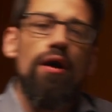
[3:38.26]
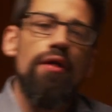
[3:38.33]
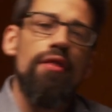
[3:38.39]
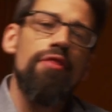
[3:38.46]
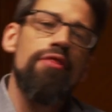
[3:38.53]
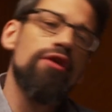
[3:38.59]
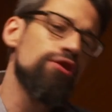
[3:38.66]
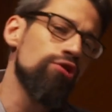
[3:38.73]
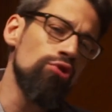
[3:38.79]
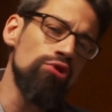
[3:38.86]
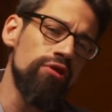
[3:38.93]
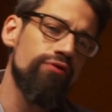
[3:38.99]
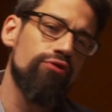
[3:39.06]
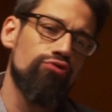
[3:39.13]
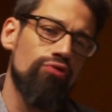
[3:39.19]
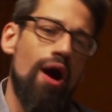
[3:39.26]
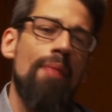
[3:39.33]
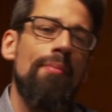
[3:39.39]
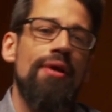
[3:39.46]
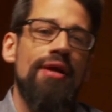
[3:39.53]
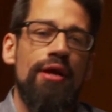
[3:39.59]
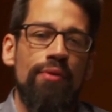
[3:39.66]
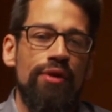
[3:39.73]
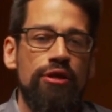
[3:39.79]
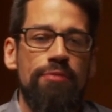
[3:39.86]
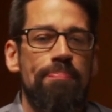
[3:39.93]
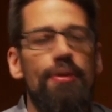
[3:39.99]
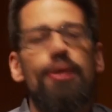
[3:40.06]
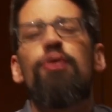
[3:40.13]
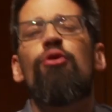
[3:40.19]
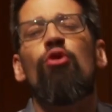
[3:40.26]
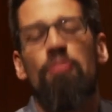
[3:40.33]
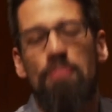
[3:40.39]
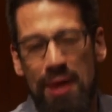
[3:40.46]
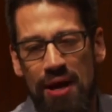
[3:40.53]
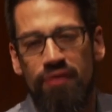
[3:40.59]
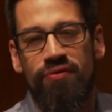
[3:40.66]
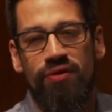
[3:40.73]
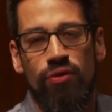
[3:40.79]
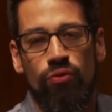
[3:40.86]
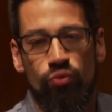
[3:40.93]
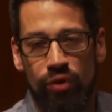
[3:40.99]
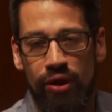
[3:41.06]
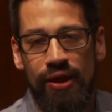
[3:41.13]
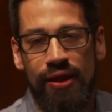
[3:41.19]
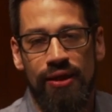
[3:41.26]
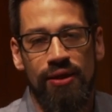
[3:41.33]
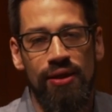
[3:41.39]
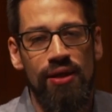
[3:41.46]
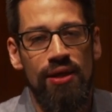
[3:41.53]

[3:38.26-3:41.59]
The source of drama here is pure Beethoven, really.